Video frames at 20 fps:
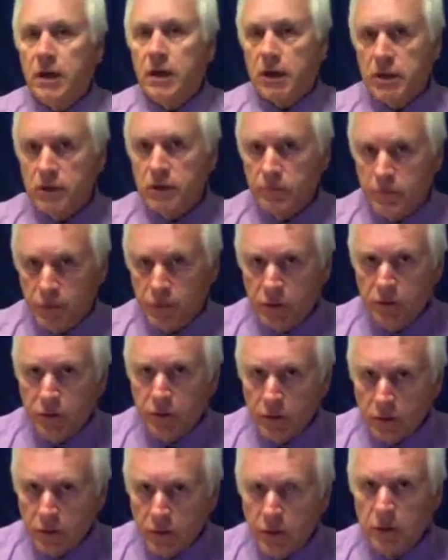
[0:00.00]

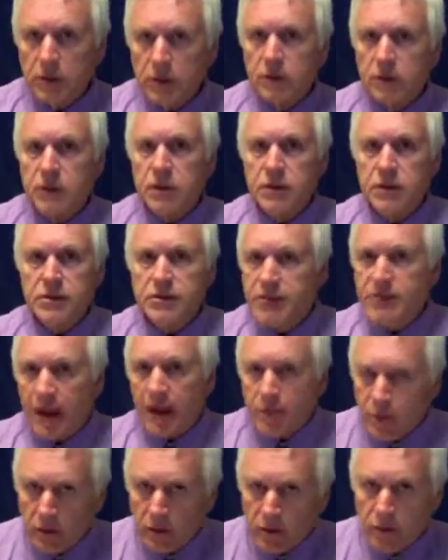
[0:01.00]
computer
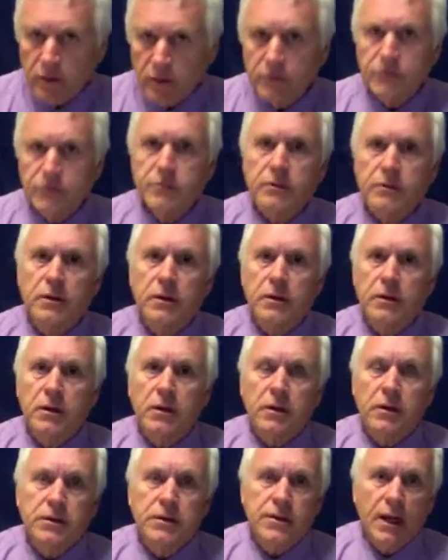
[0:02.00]
Skypinars,
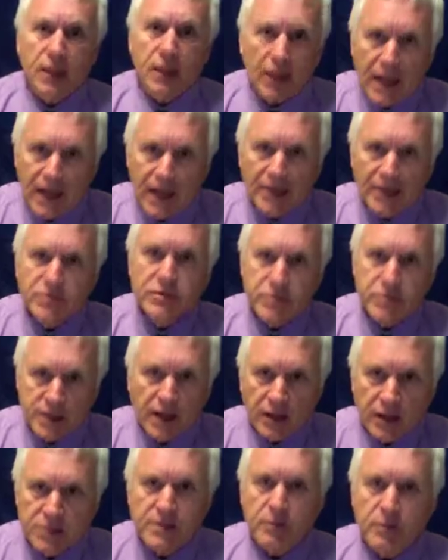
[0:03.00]
teleclasses,
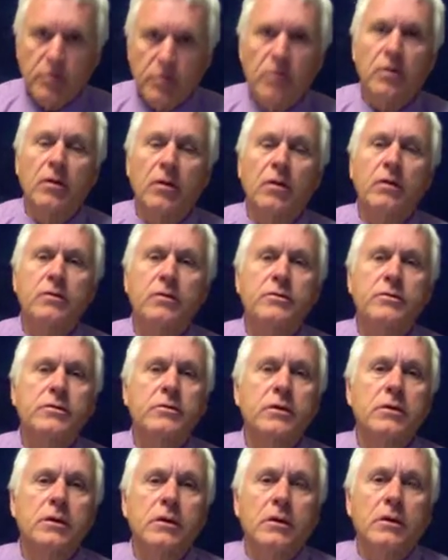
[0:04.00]
teleseminars.
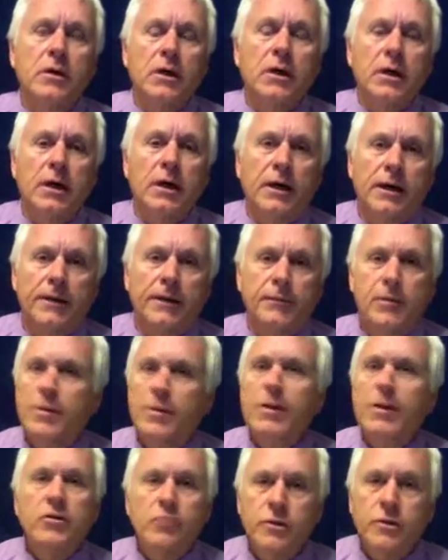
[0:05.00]

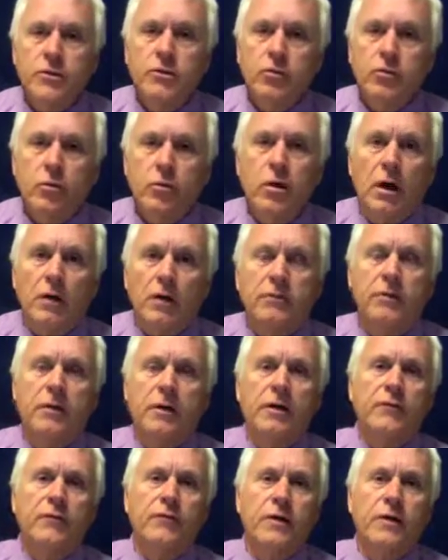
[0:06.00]
Depends what you want.
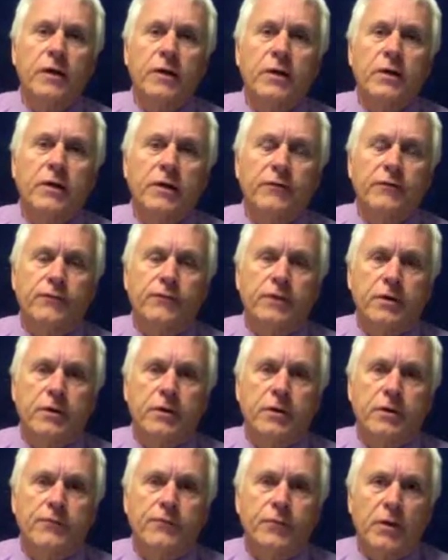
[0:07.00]

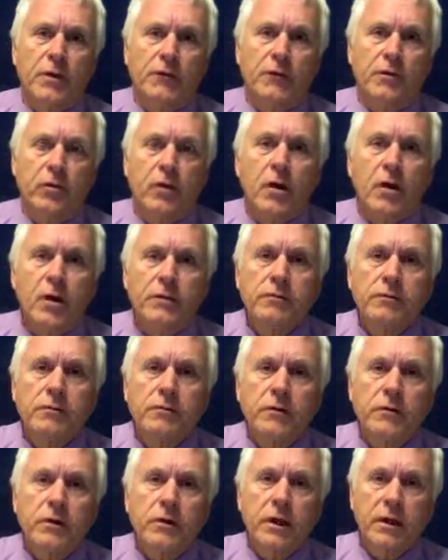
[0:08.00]
If you're not
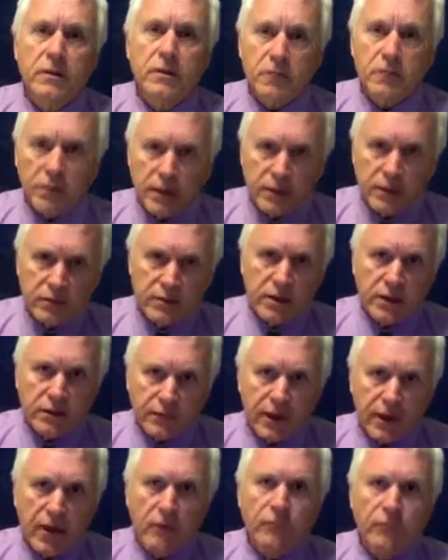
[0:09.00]
in the state of
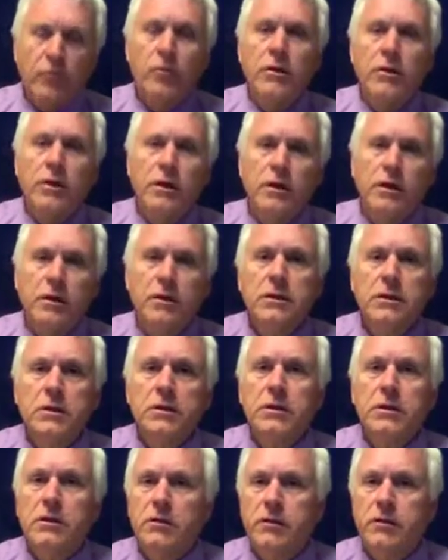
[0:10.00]
California,
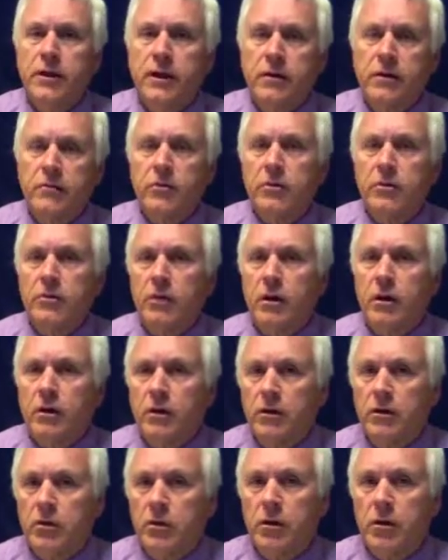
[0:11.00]
then
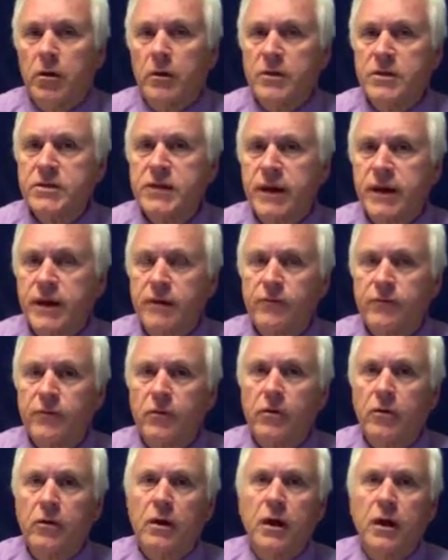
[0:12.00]
you can always sign up
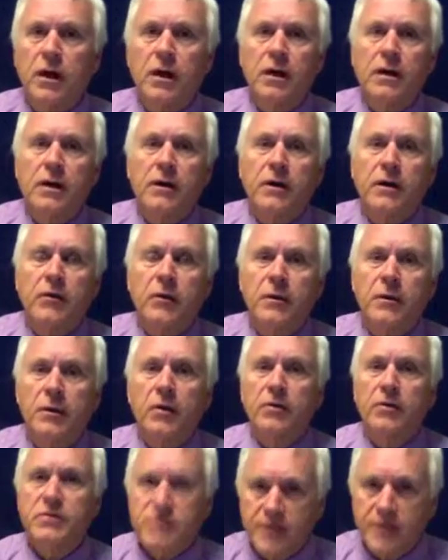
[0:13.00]
for what we
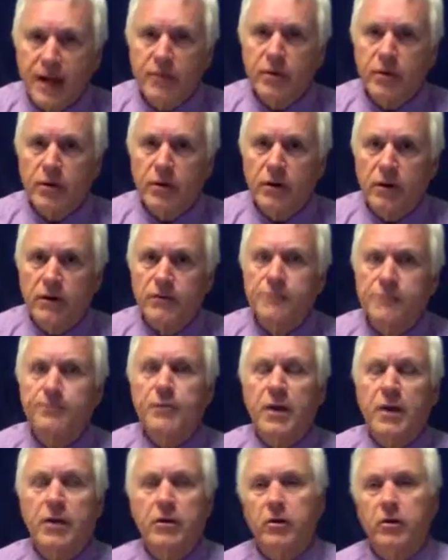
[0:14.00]
call Skypinars,
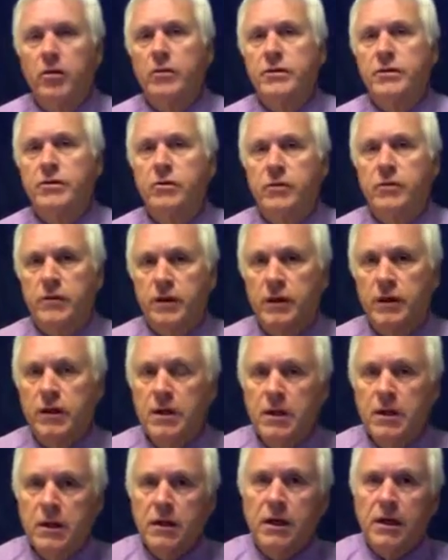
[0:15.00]
and you can always go to the
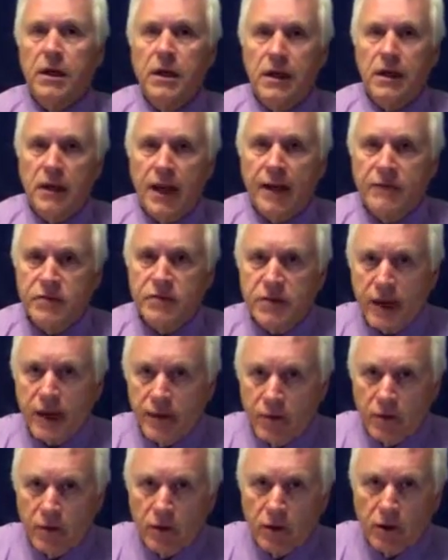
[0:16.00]
live
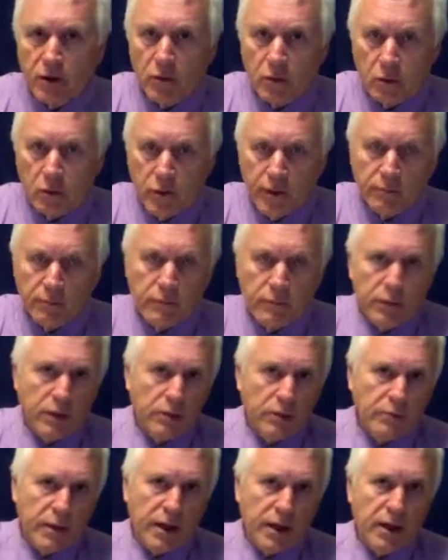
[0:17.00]
Skypinar
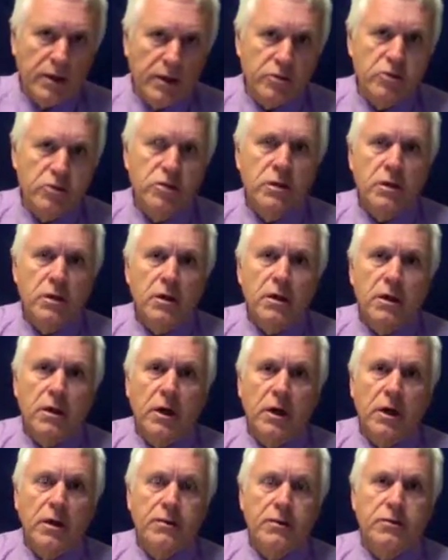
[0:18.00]
web page
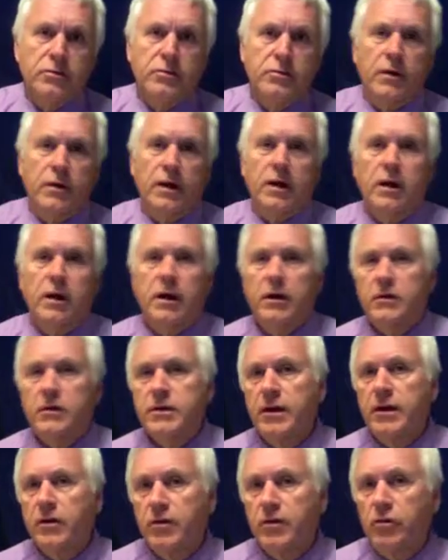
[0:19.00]
to
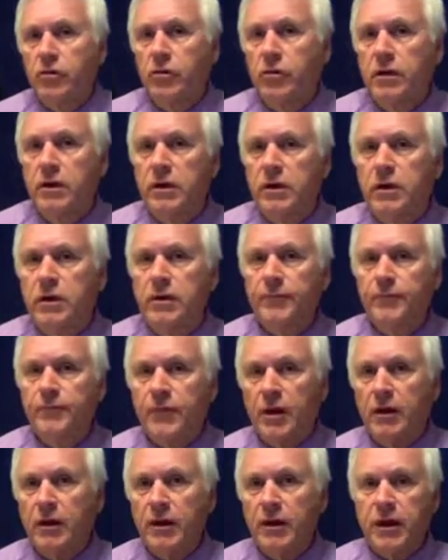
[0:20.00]
tell you,
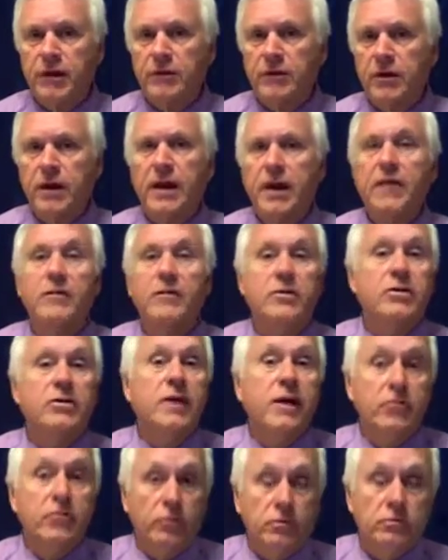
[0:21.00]
kind of indicate the
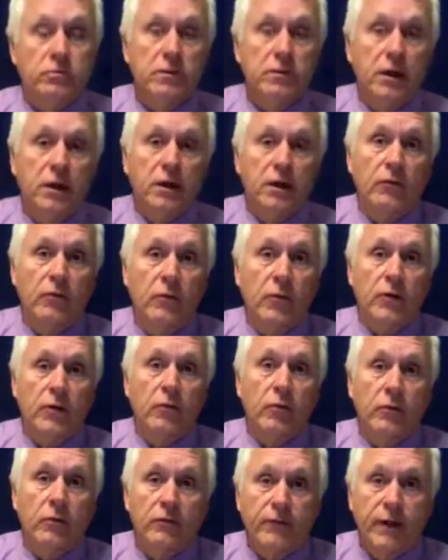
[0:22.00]
schedule of when
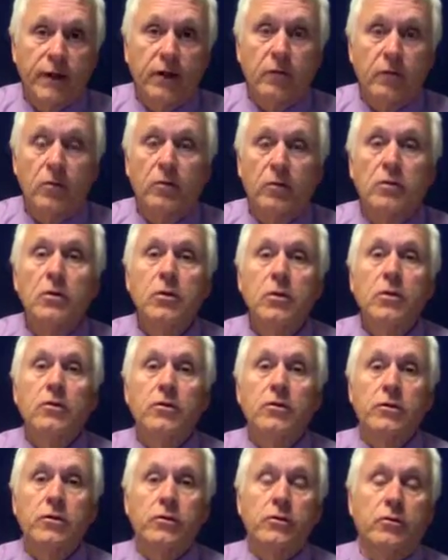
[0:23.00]
we're available
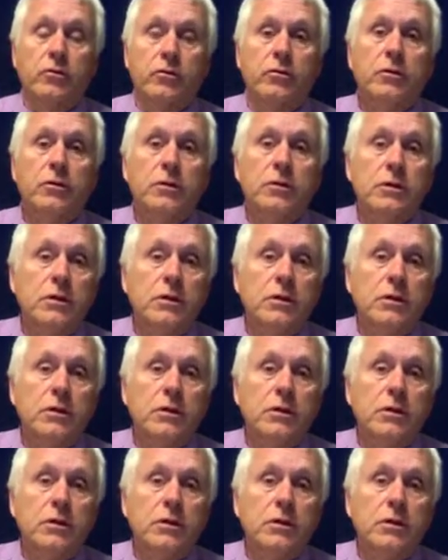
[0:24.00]
to do